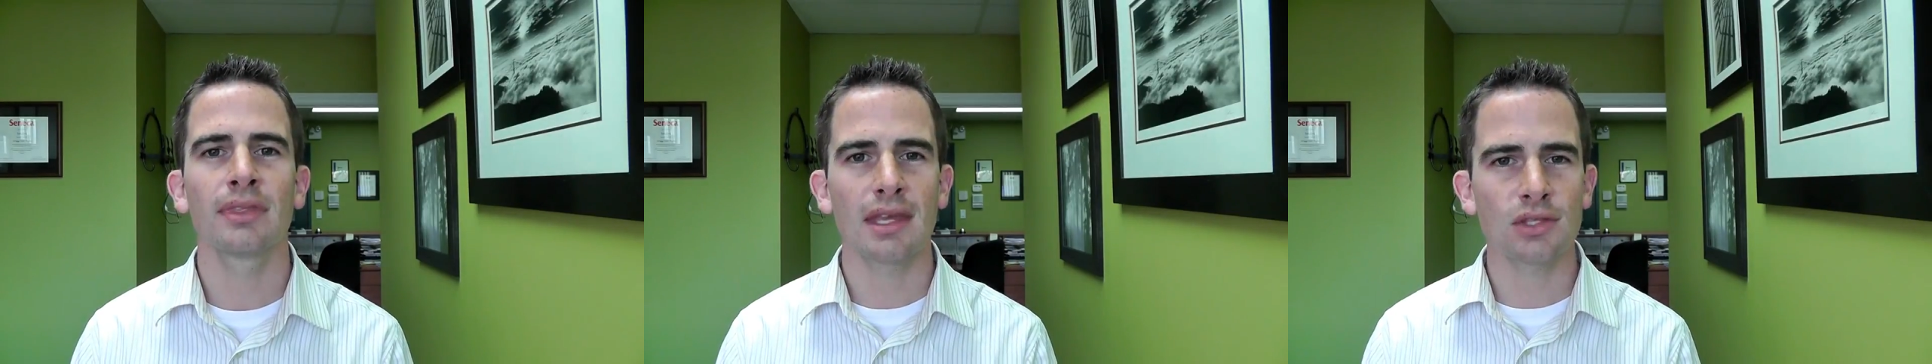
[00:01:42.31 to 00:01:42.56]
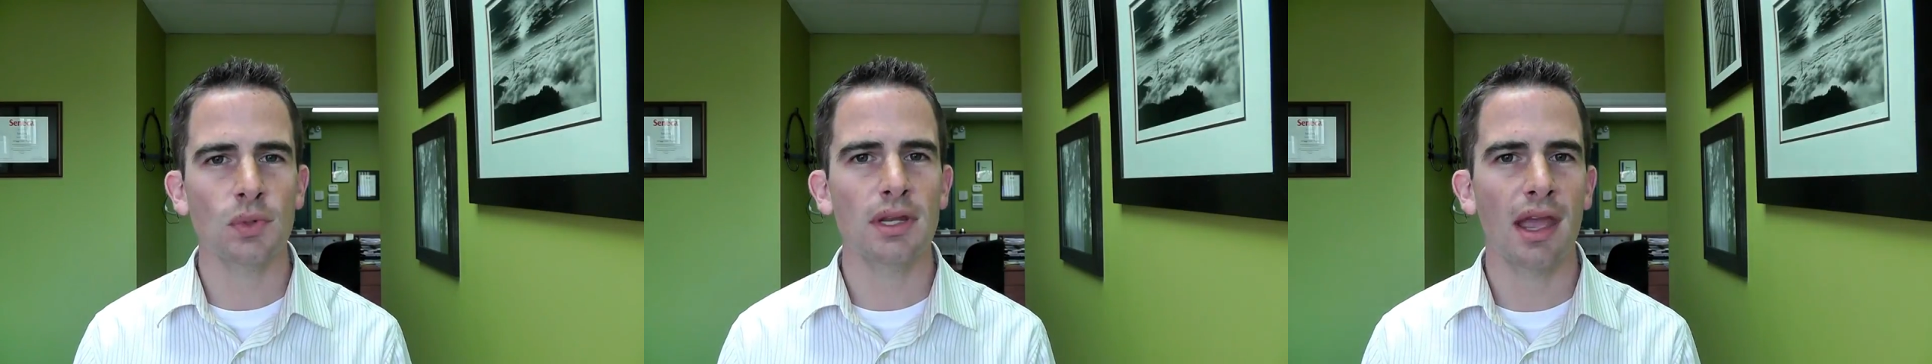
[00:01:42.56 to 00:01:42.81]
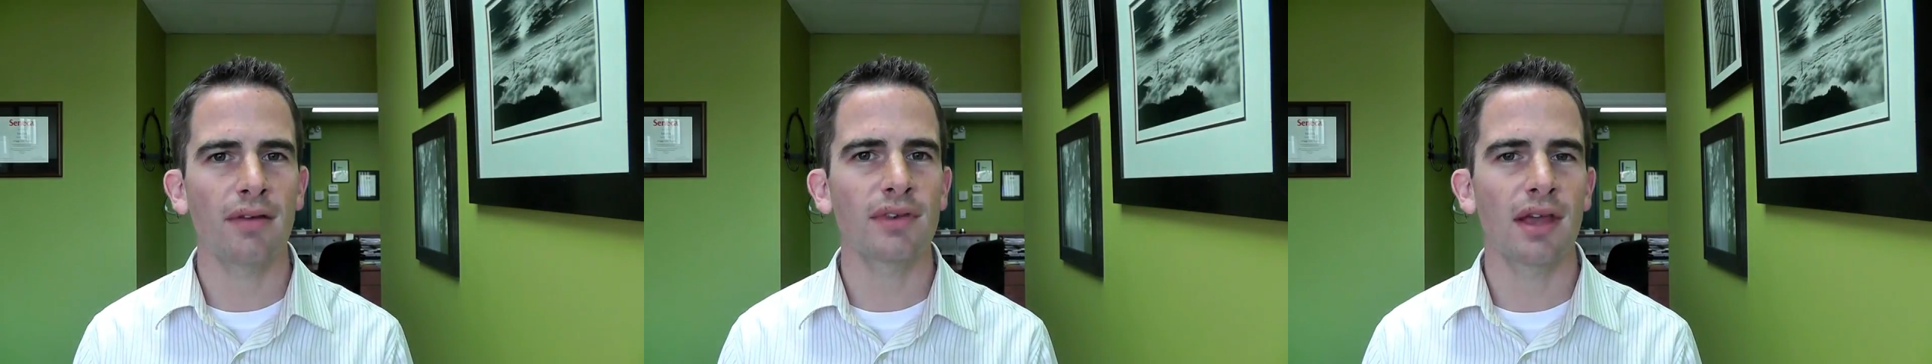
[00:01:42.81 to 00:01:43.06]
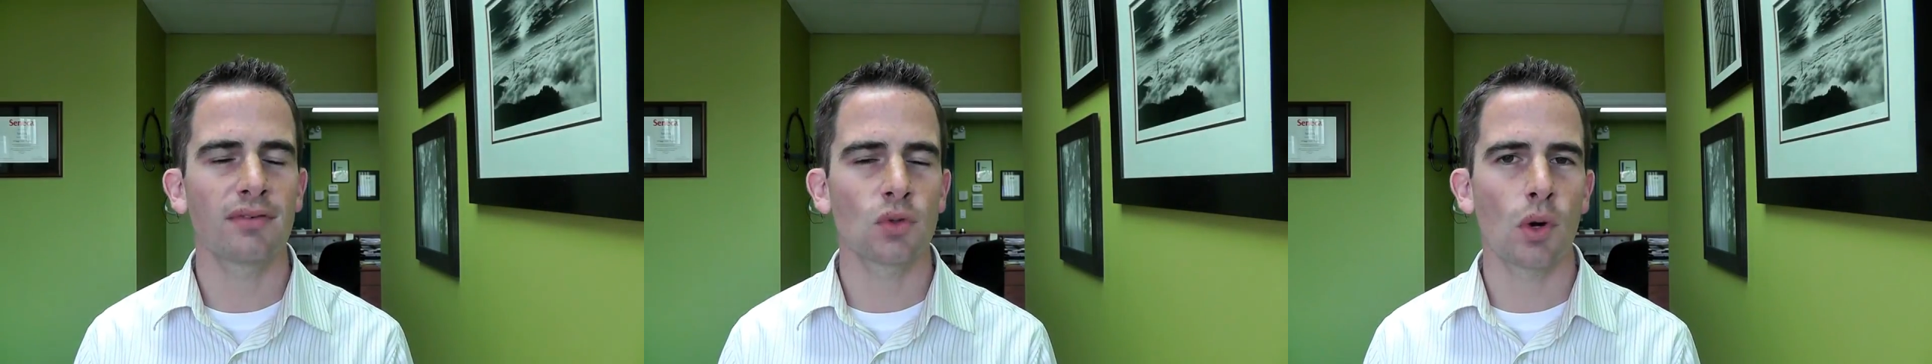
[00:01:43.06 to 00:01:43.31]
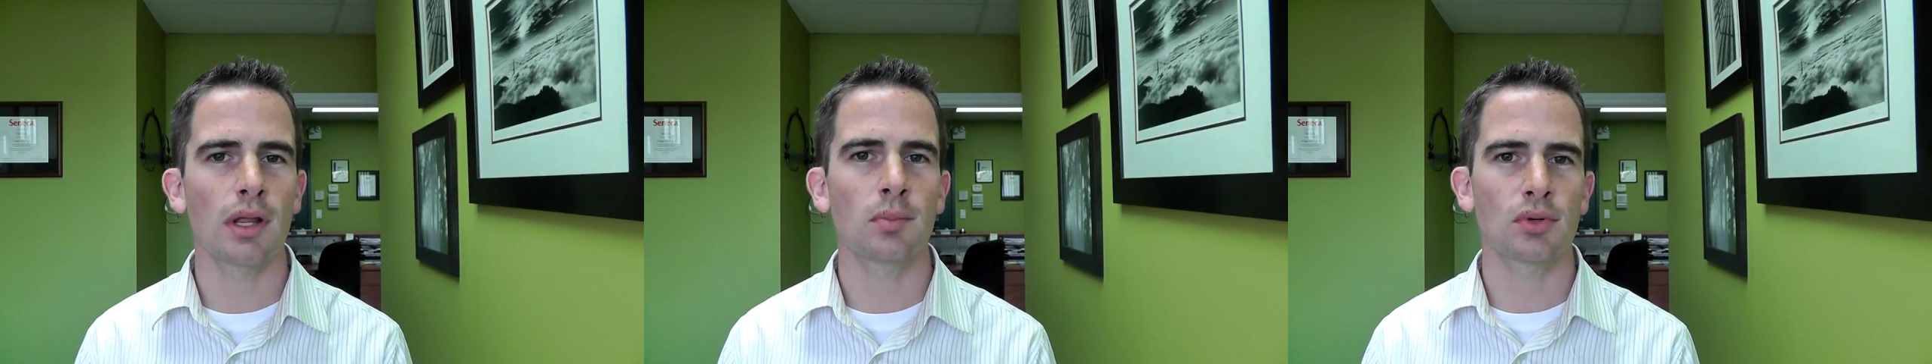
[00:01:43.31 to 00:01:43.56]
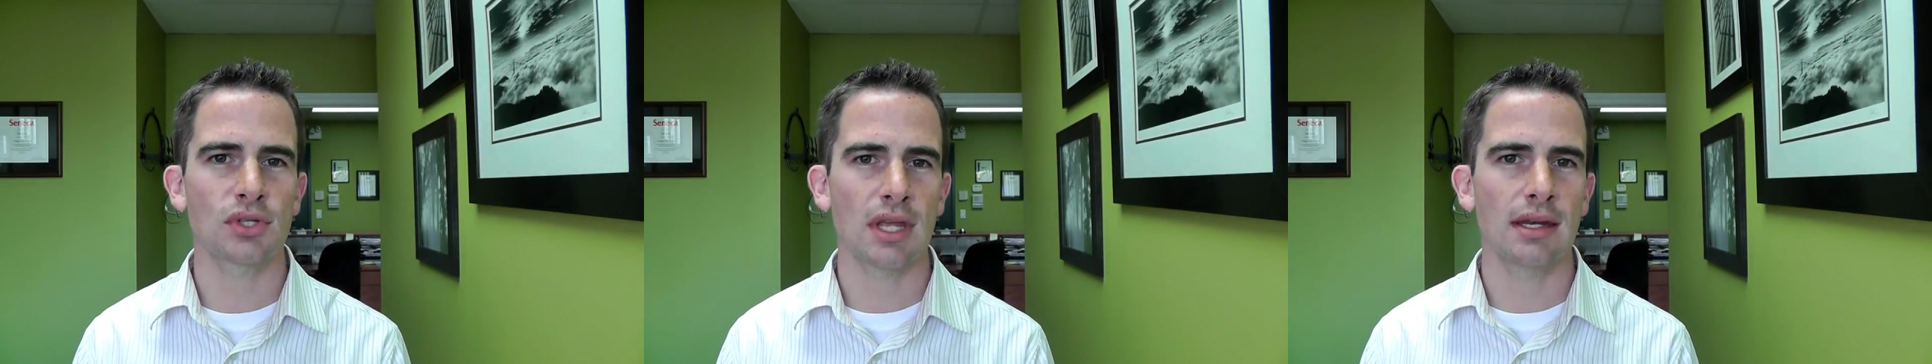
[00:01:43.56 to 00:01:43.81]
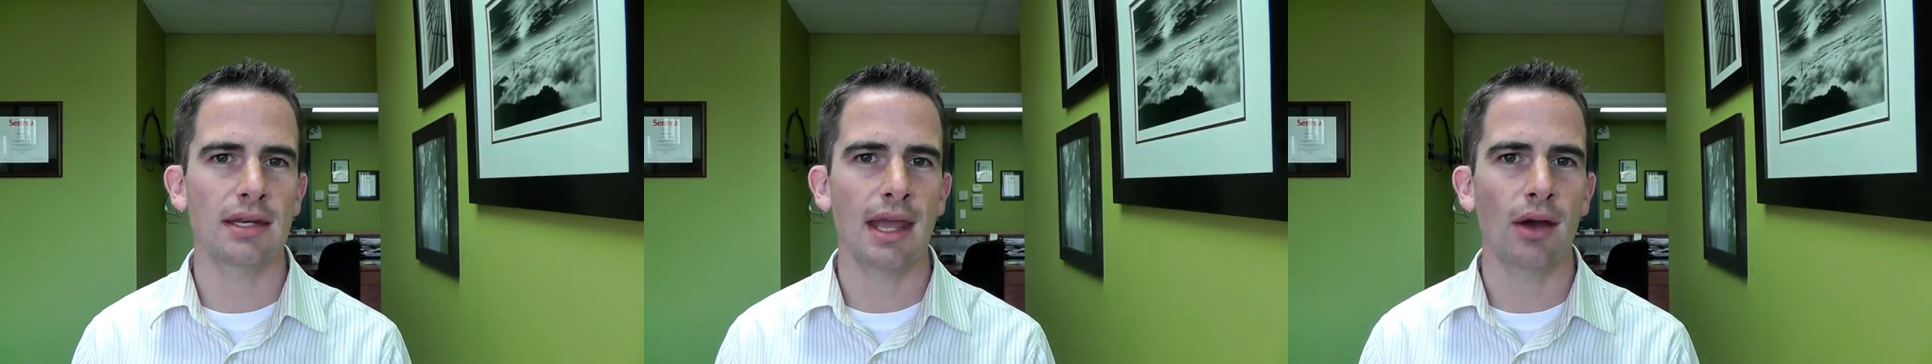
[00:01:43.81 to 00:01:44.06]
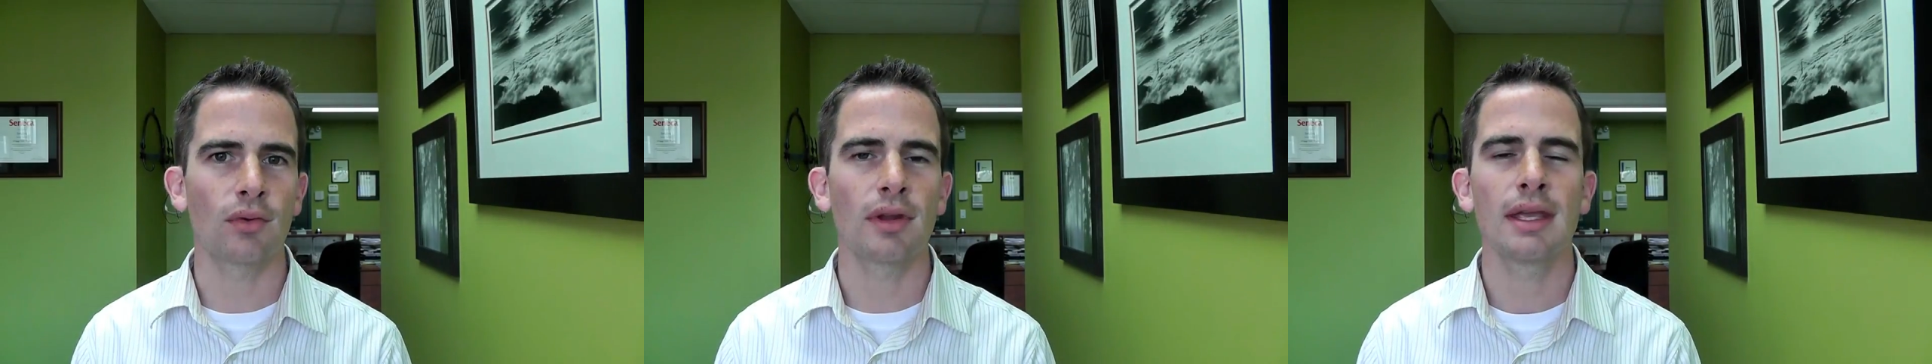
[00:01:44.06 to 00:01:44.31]
that's when you have to have 20%
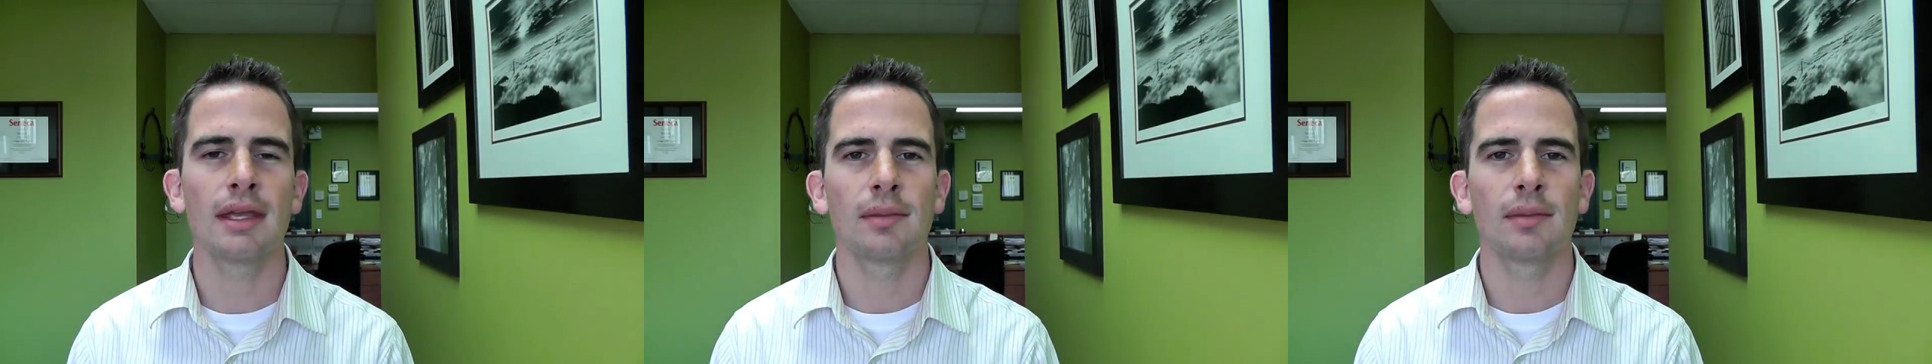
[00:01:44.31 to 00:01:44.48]
down.